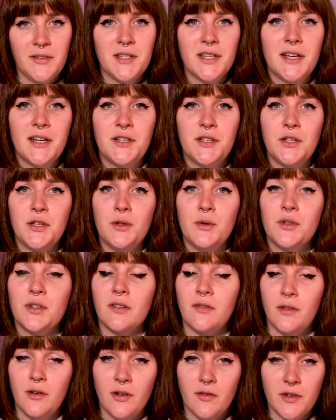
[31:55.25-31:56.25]
decided to use
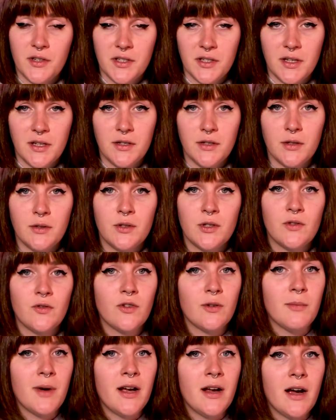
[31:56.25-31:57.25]
a few different skin tones
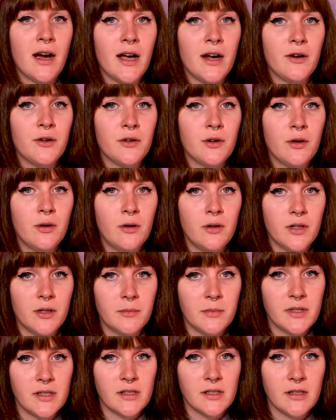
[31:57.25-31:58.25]
for my Iron
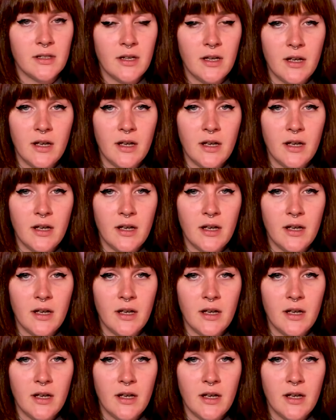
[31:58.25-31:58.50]
Golems.